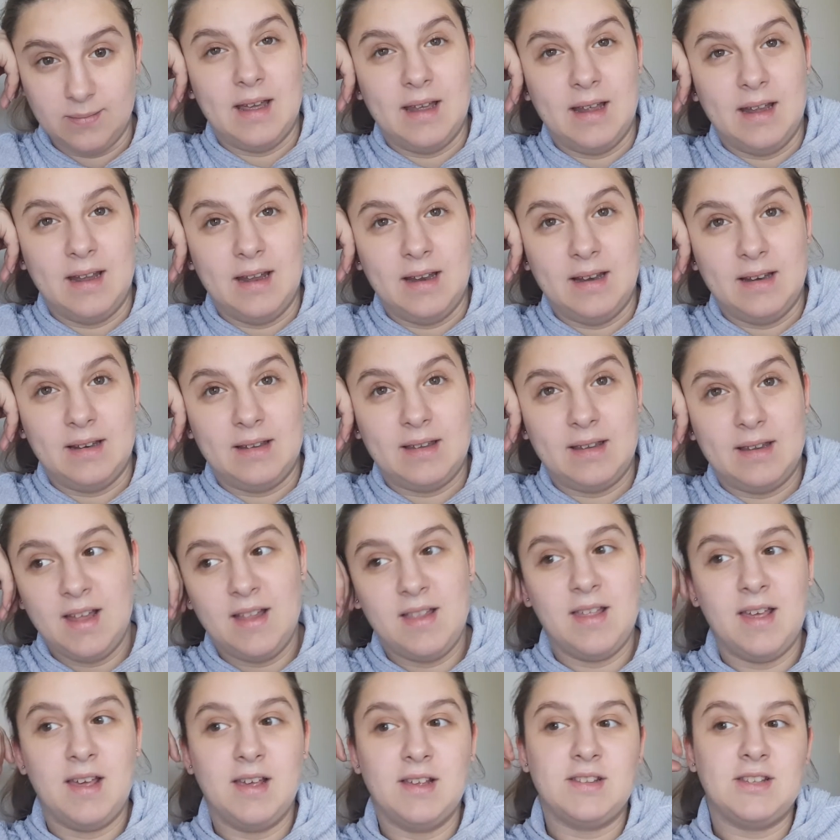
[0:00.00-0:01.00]
And
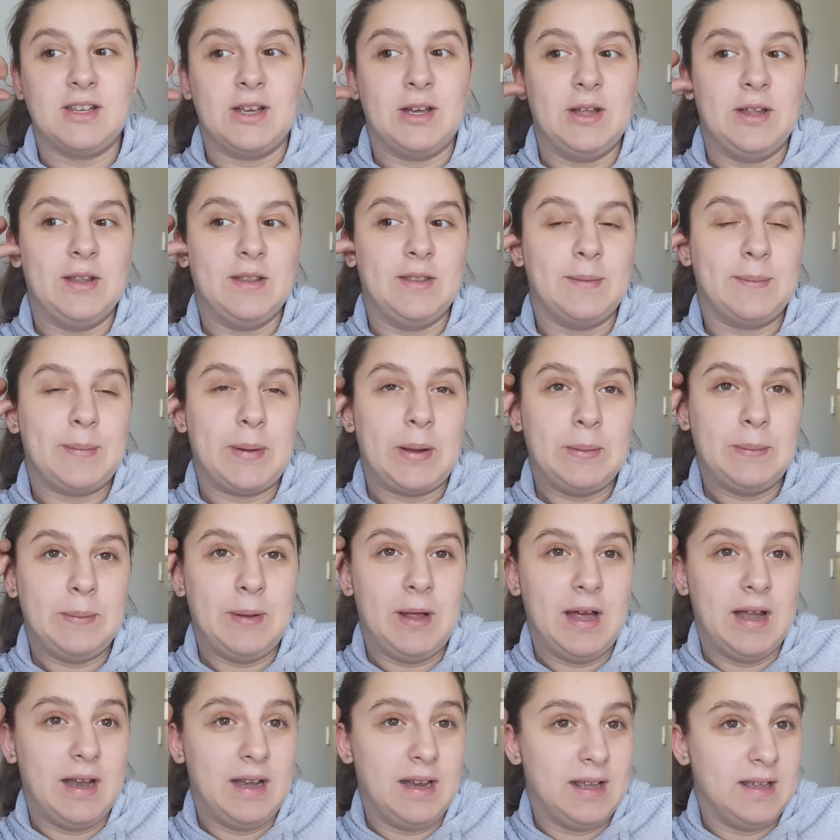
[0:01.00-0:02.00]
so the bottom
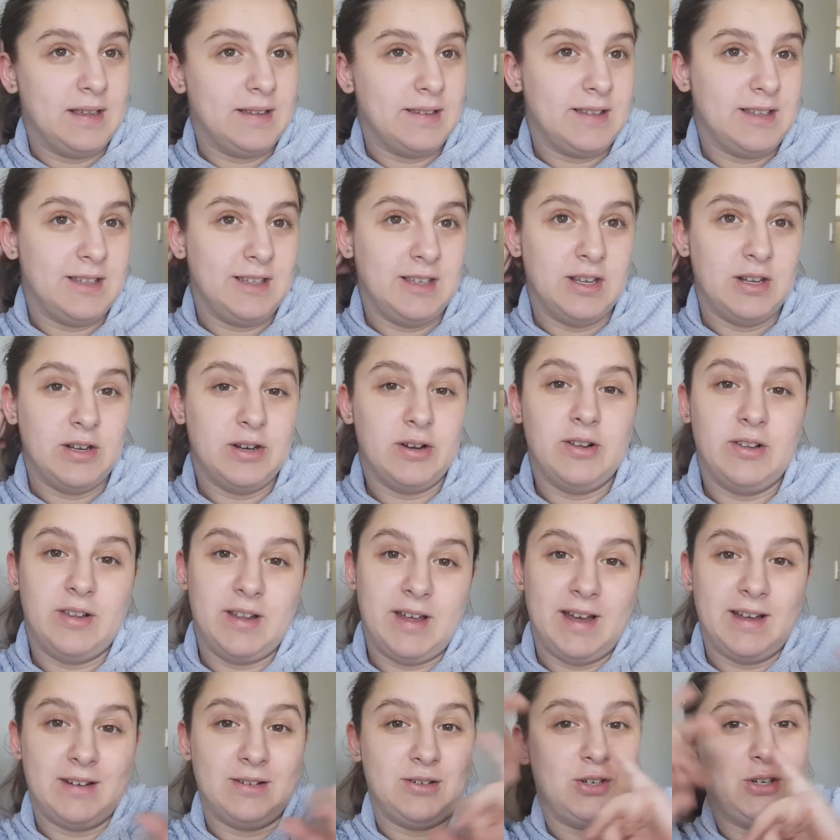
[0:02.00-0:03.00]
line is you're not
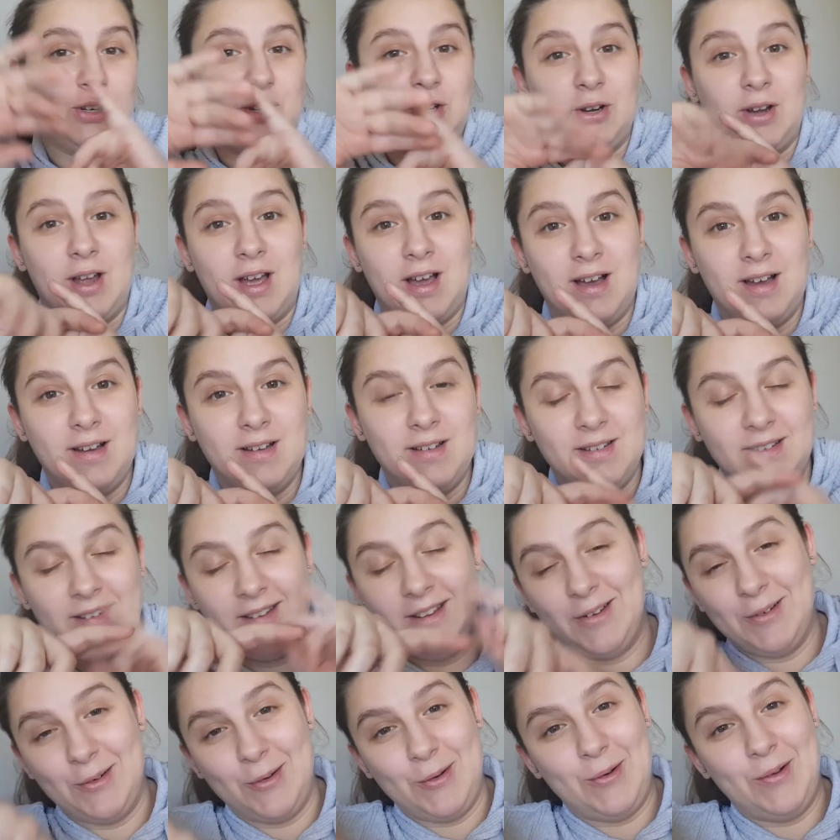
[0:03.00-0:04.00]
allowed sugar,
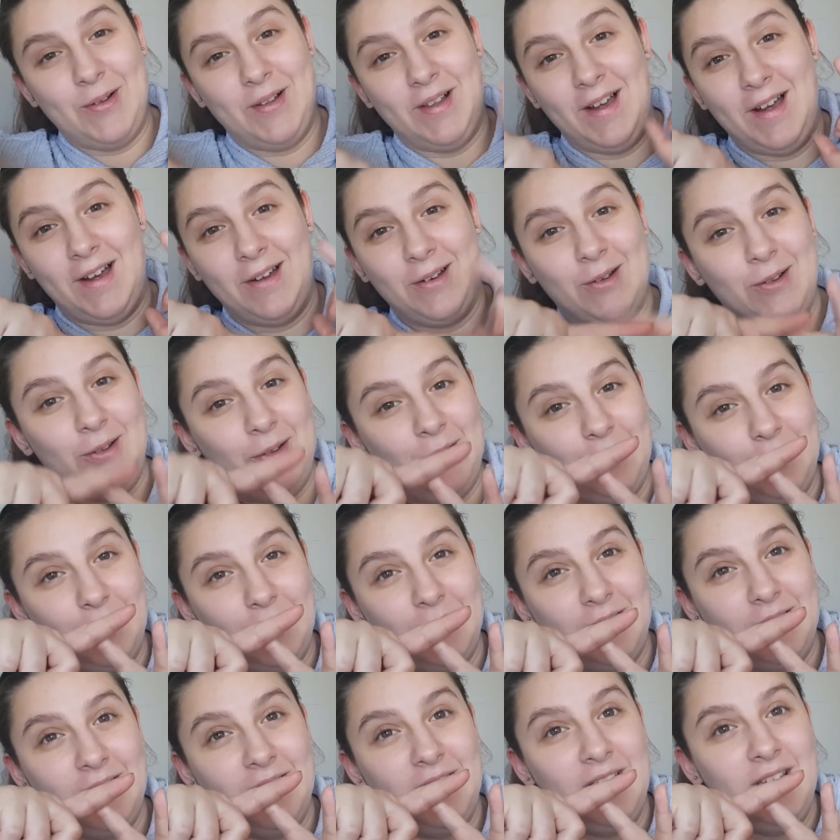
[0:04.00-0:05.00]
you're not allowed
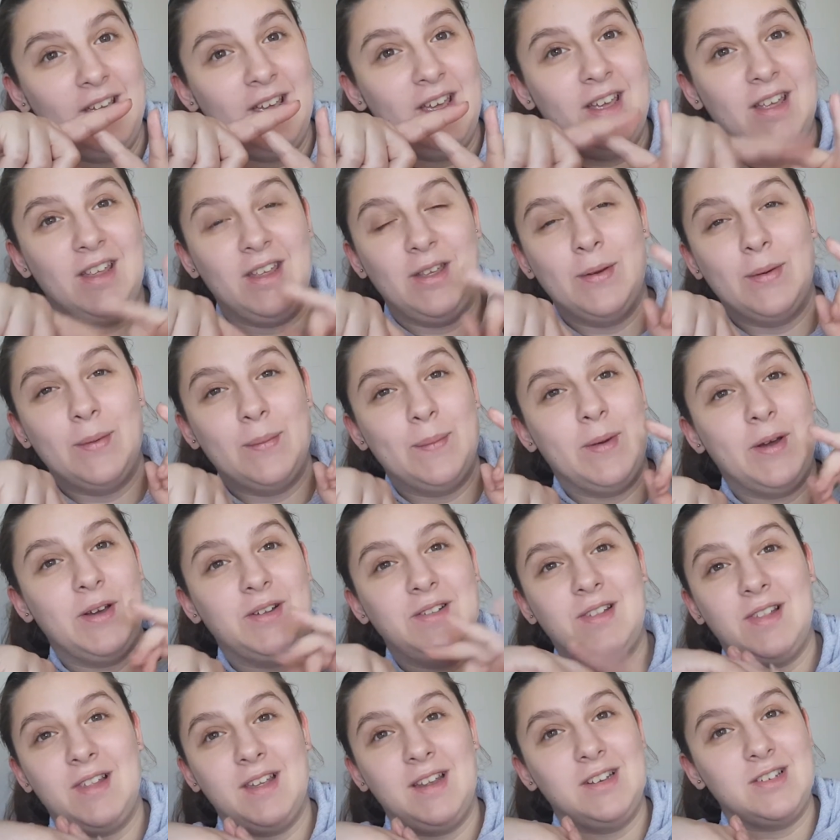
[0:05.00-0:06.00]
gluten, you're
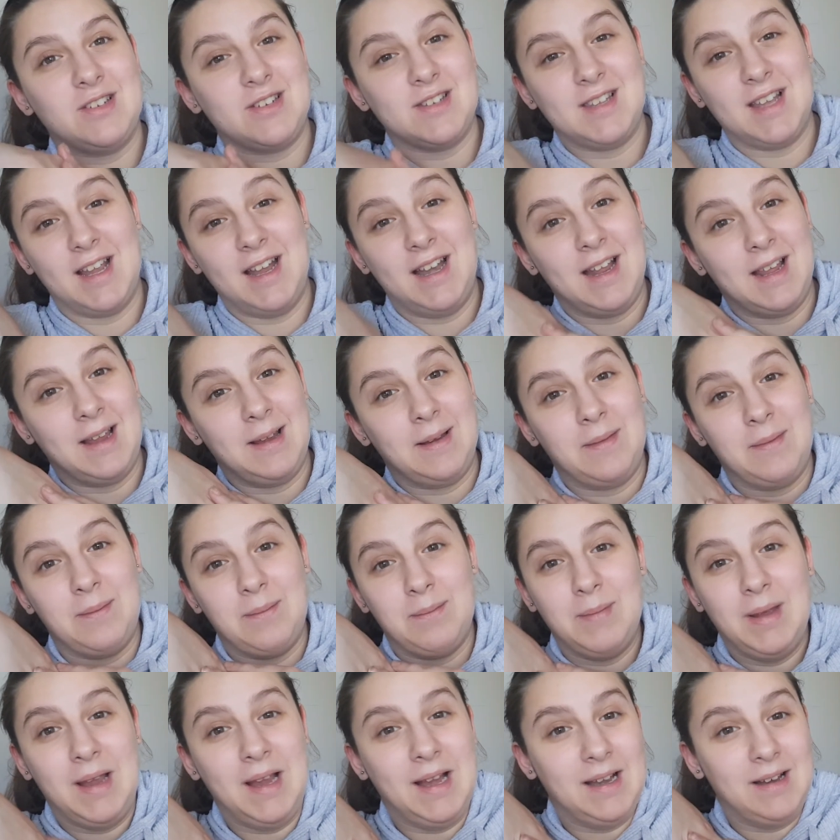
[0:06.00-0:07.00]
mostly just eating
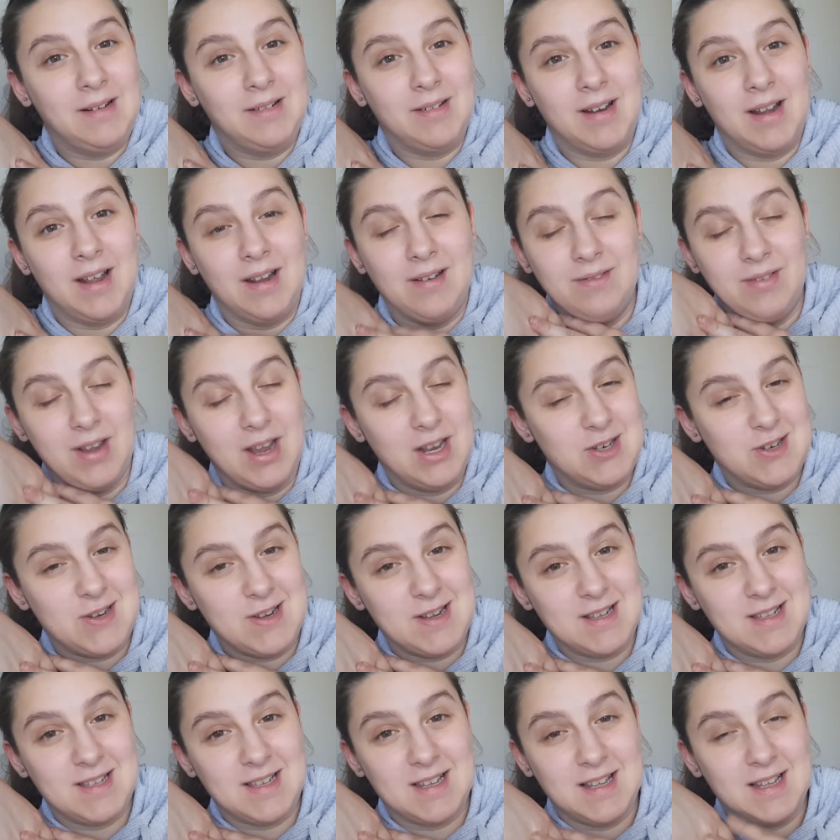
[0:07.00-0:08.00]
meat and
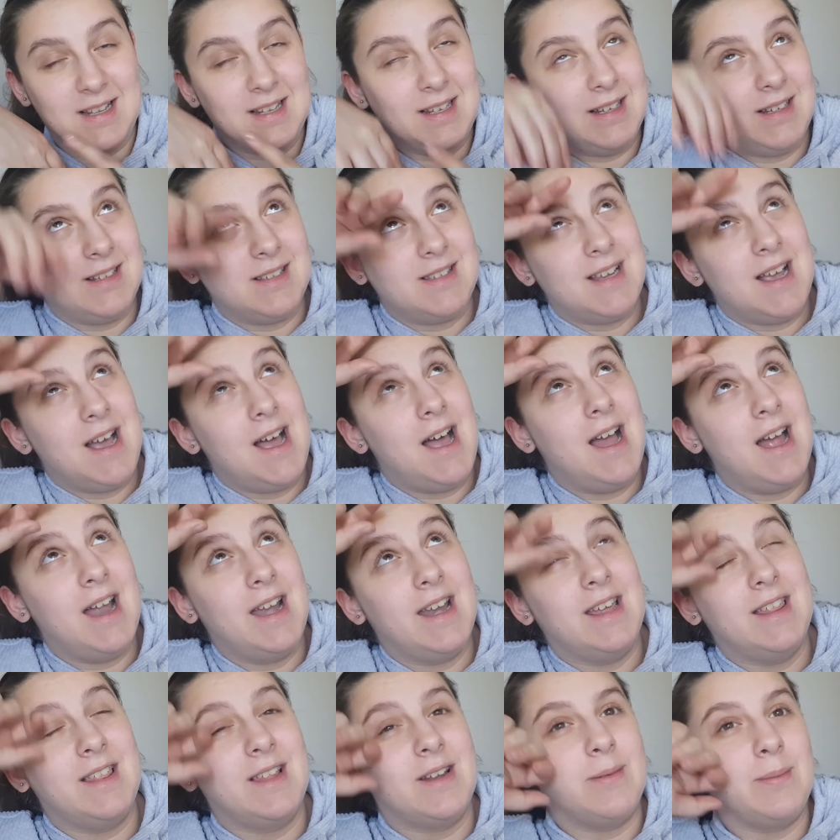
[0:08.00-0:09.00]
veggies, a
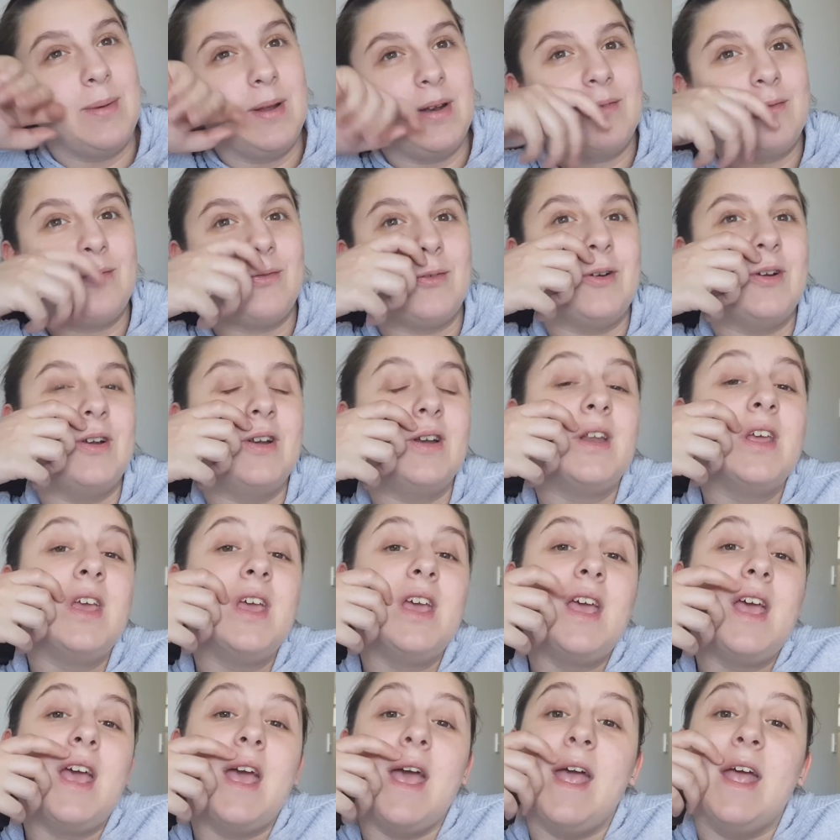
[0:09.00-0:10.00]
tiny little bit of fruit,
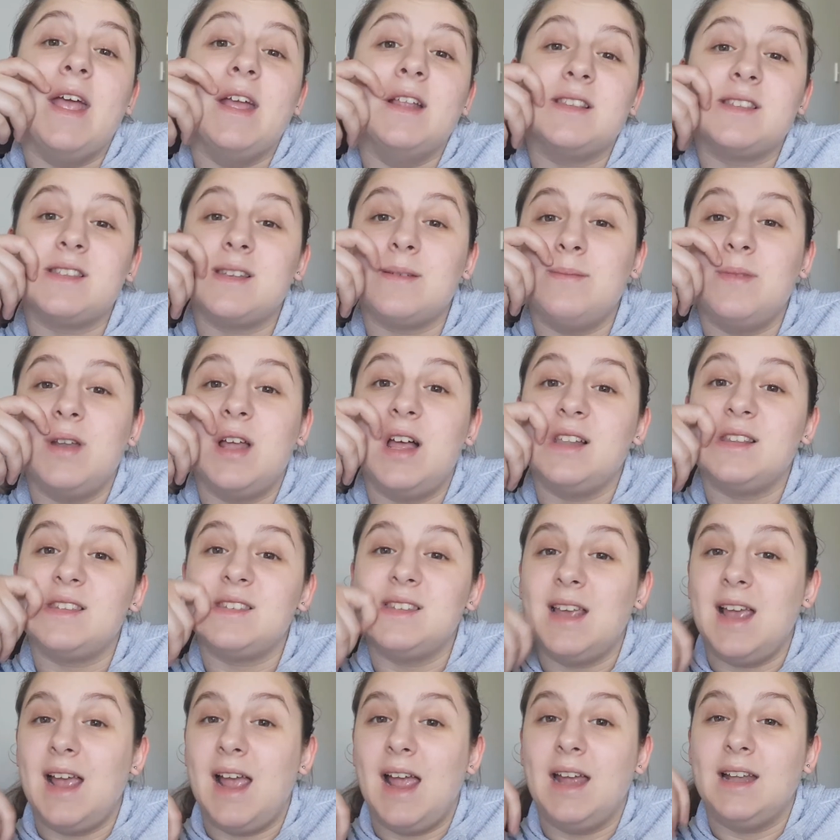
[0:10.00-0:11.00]
and some nuts
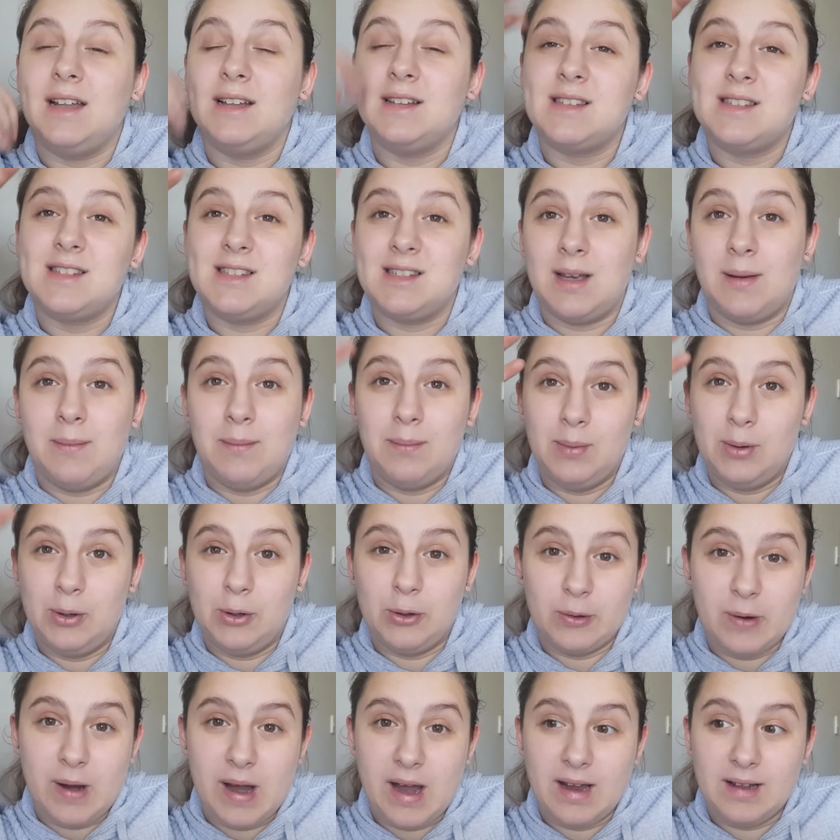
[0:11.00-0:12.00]
and some
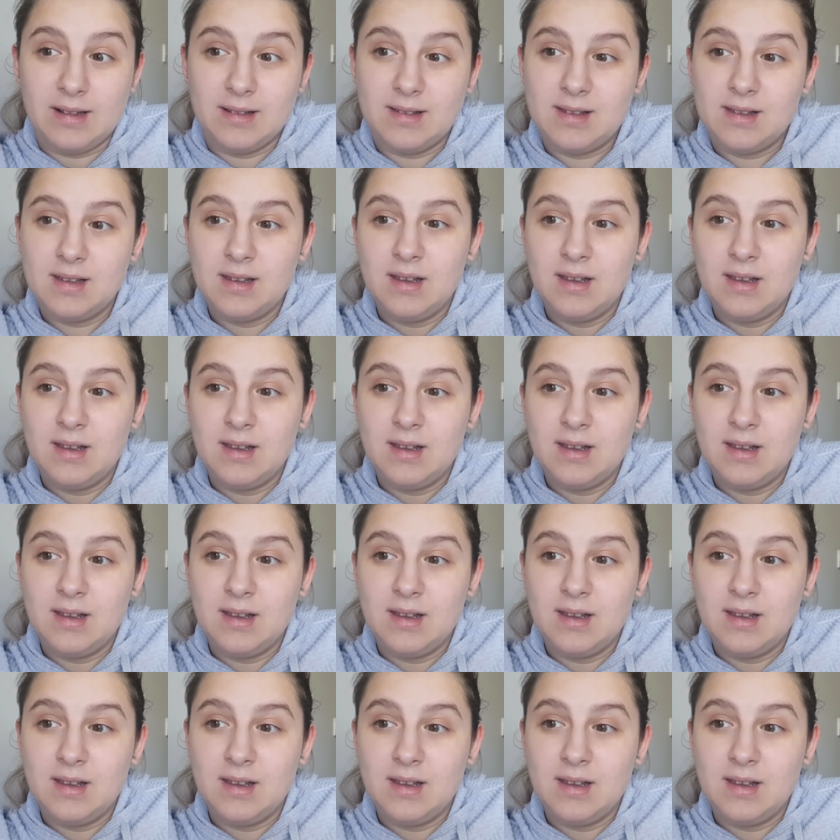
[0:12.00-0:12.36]
grains.